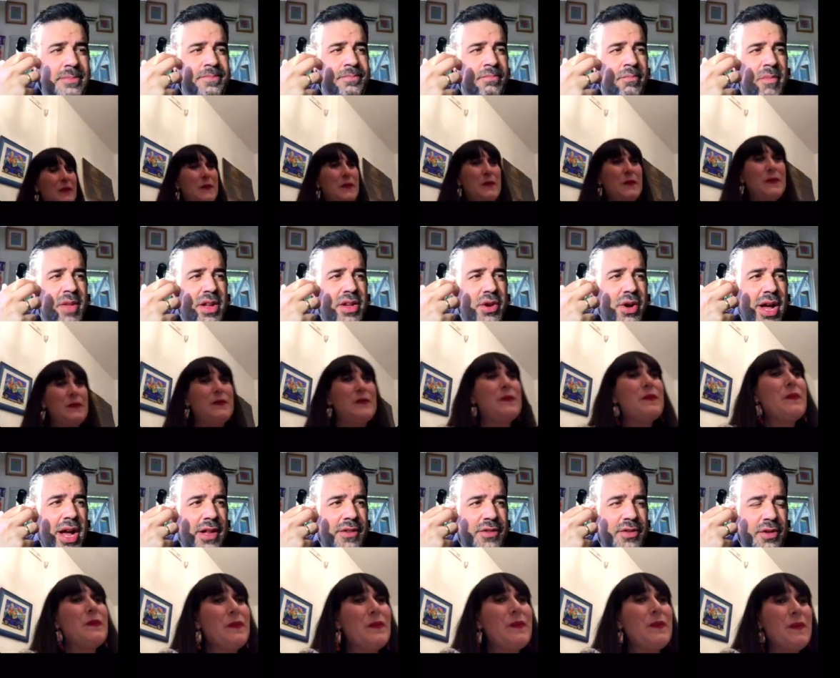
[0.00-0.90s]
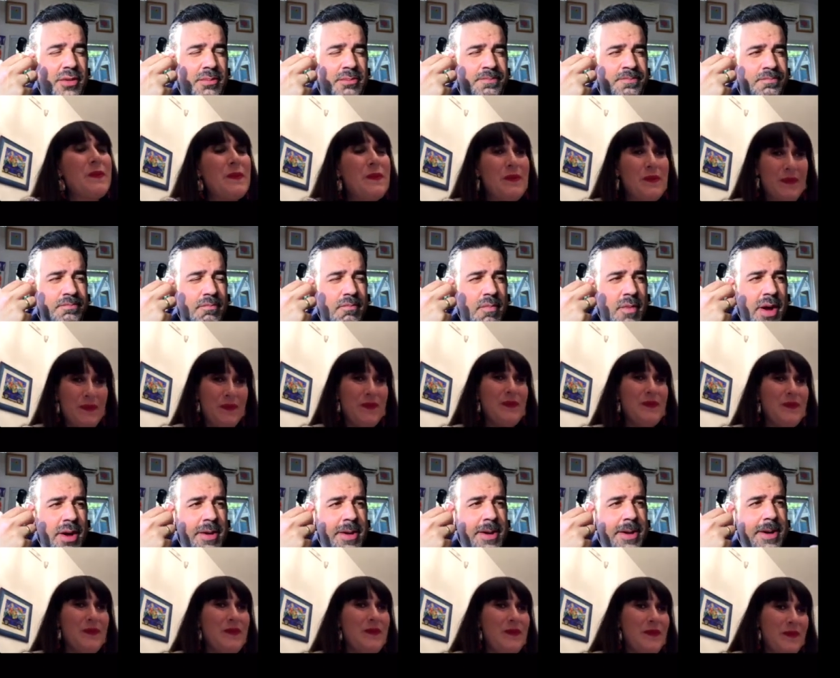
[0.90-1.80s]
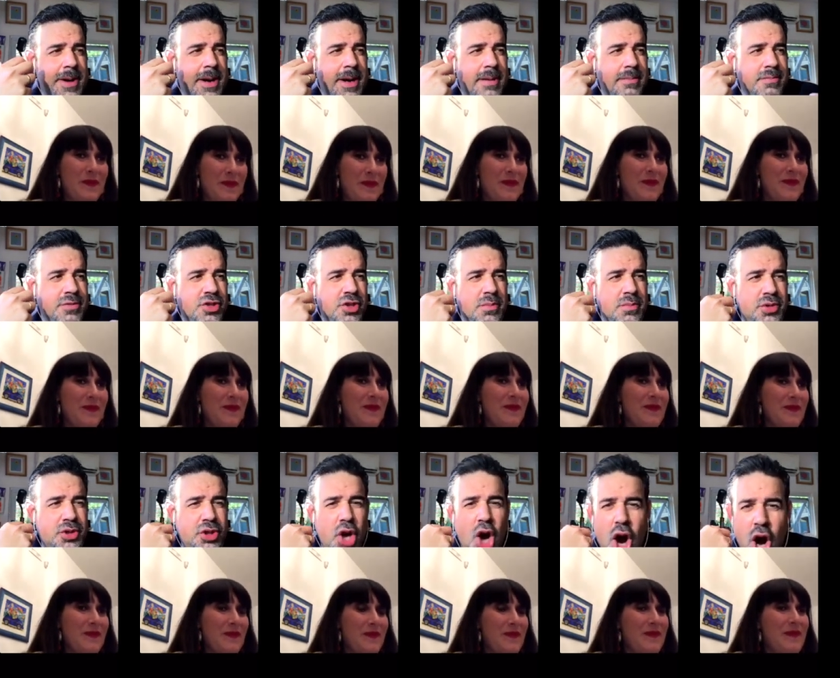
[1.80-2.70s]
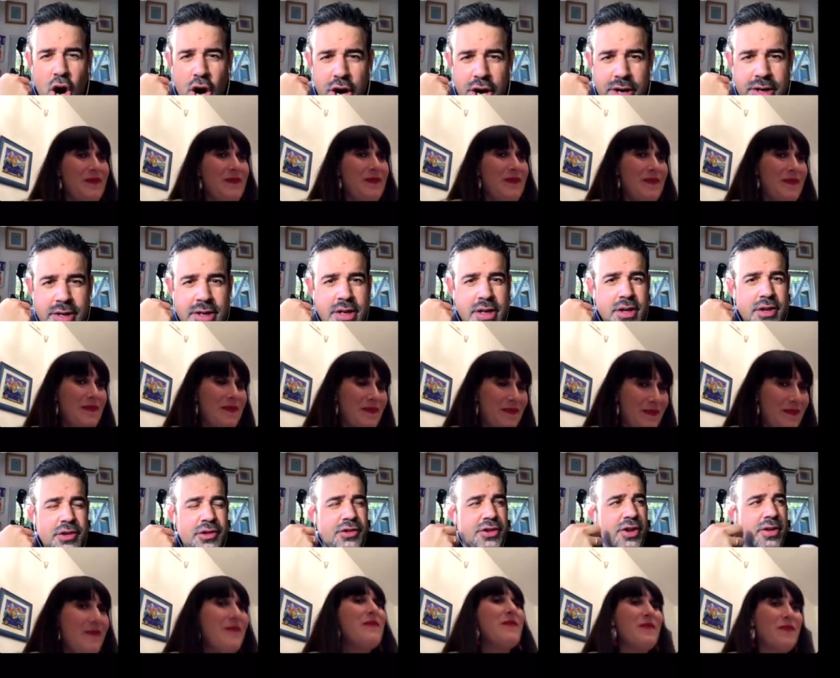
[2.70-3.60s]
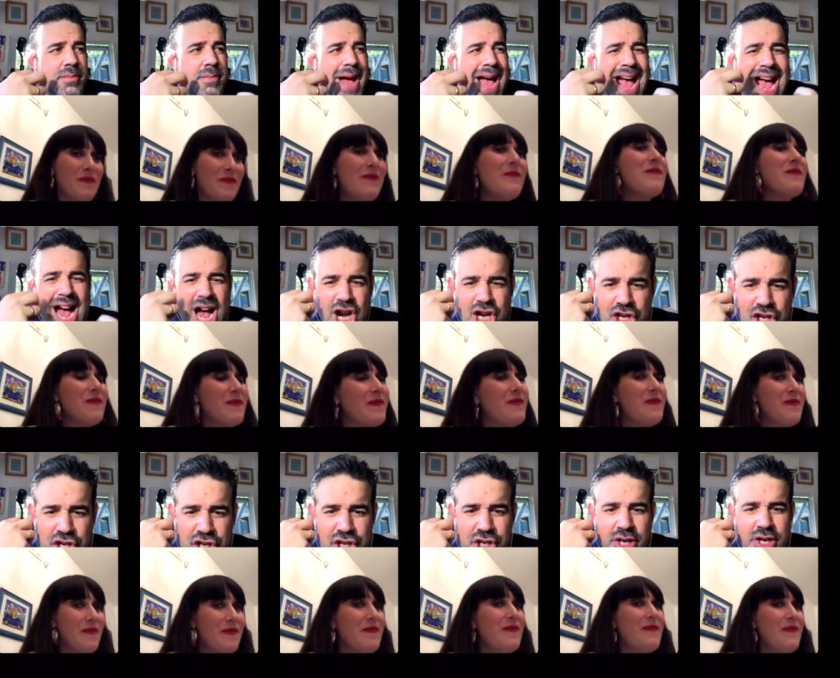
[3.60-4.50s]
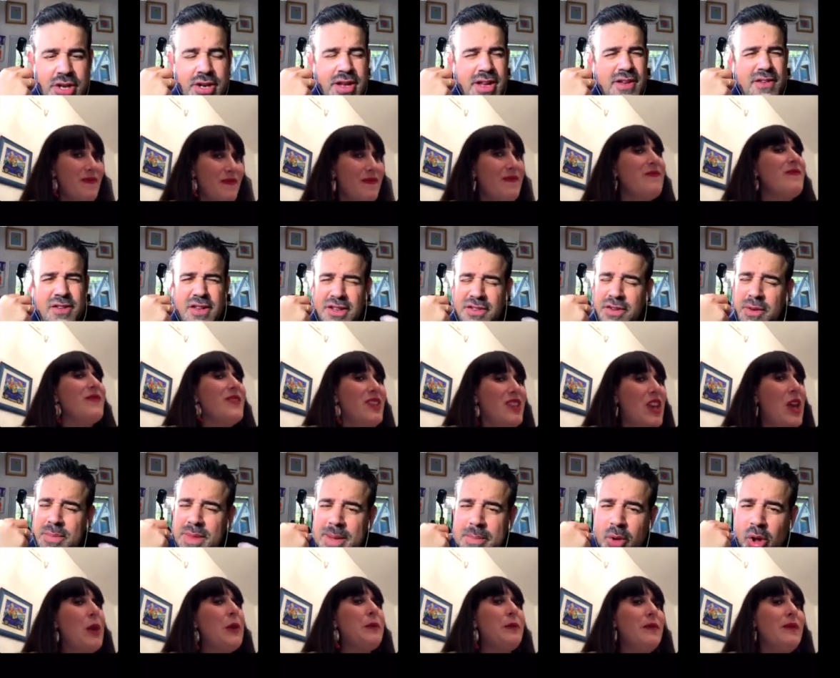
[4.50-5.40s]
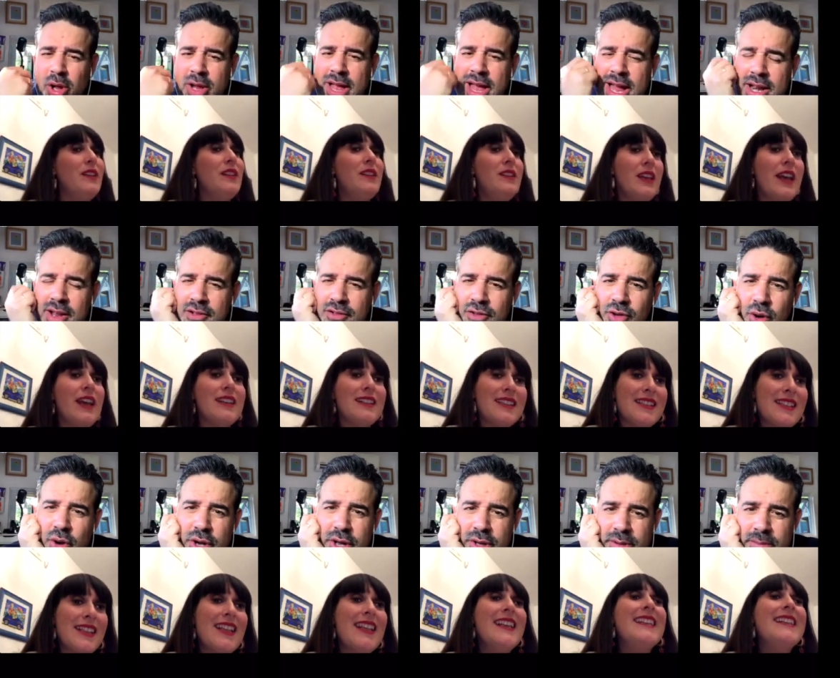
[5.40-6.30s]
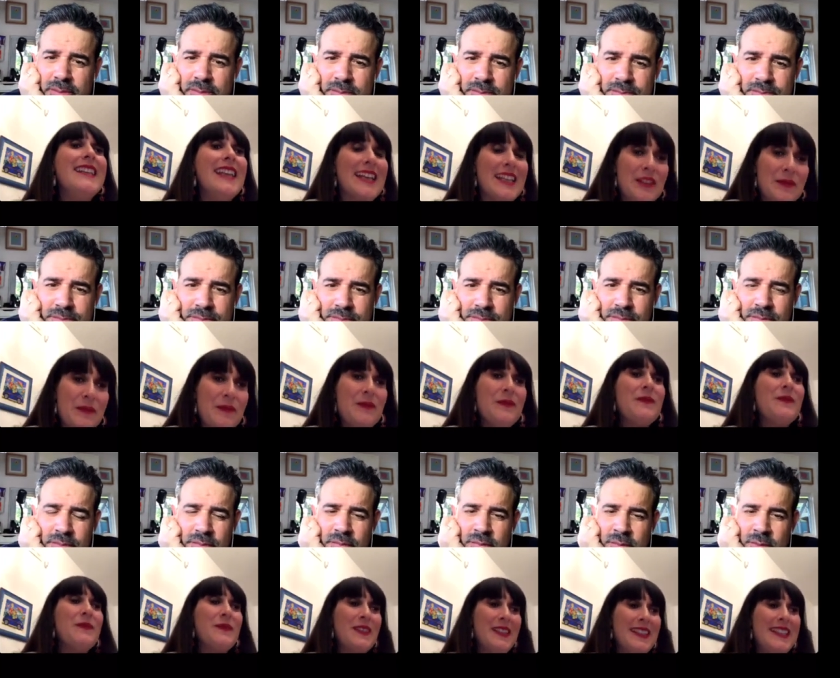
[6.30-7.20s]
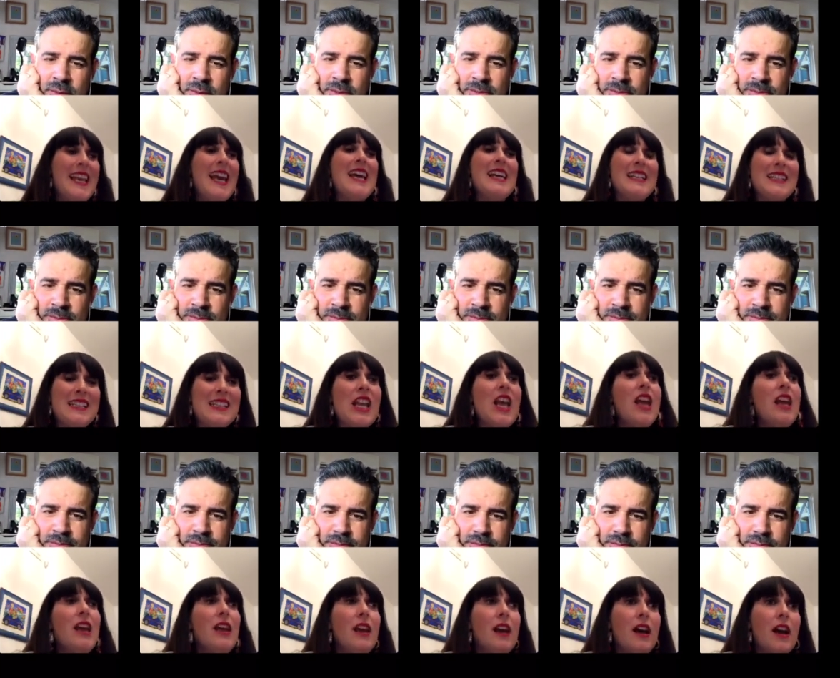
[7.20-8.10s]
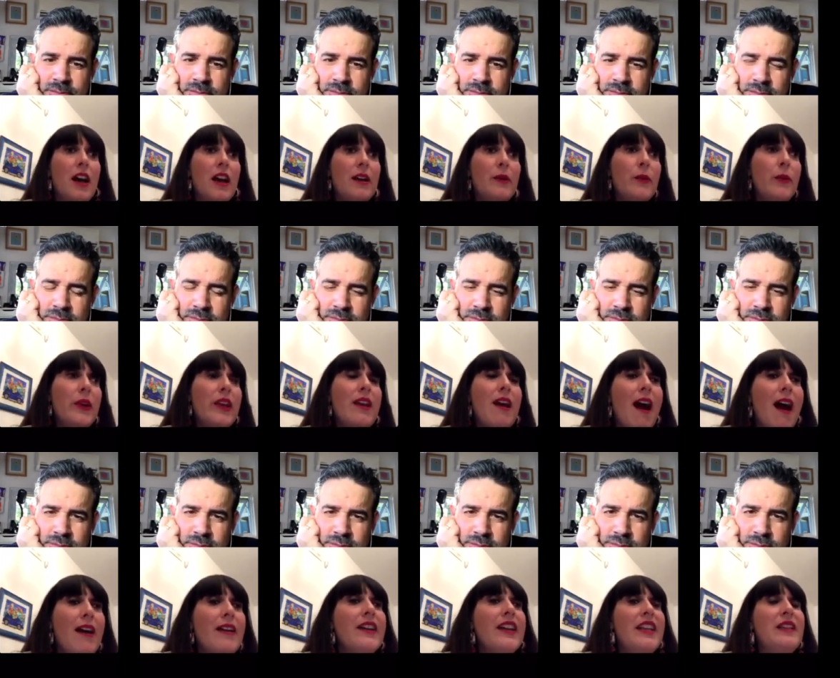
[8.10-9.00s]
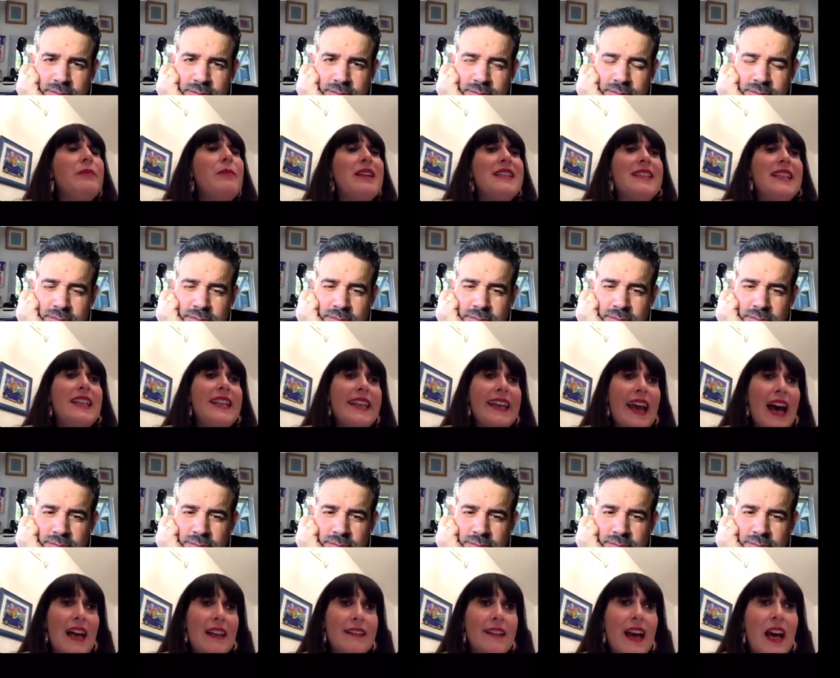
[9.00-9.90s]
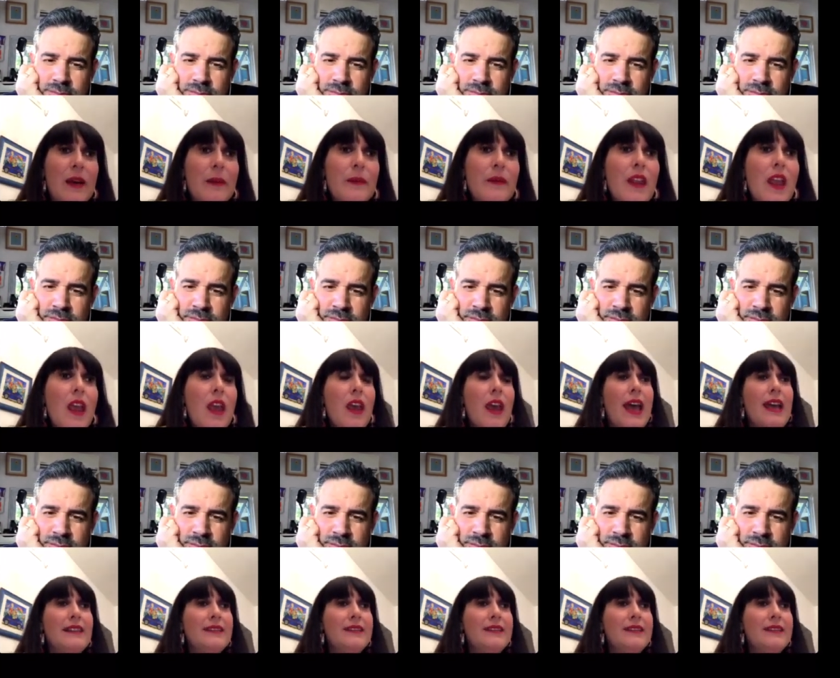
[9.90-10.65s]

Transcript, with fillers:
Speaker 1: You got some um, some tar, some ash. Is this yeah. from the volcanic soil?
Speaker 2: Yeah, Yes, uh, we are in Basilicata, and the